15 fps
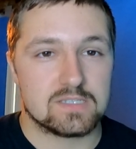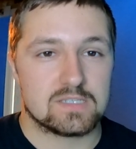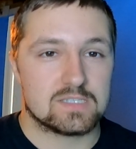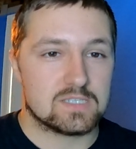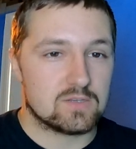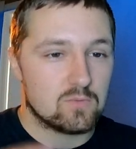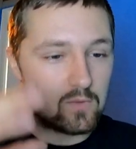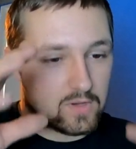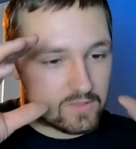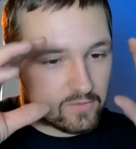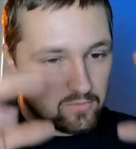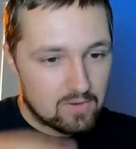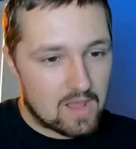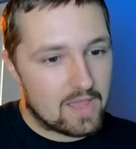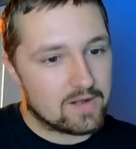to see what
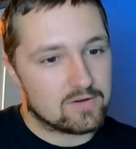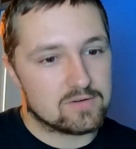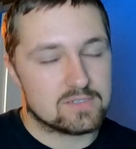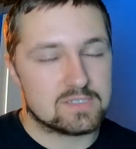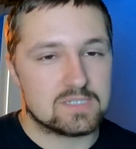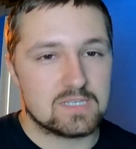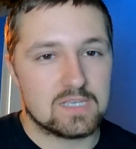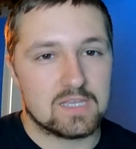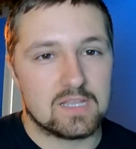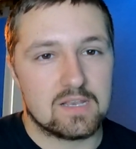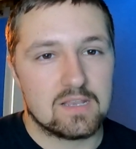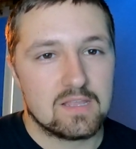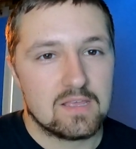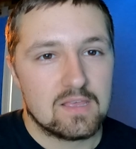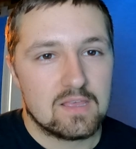the rider is seeing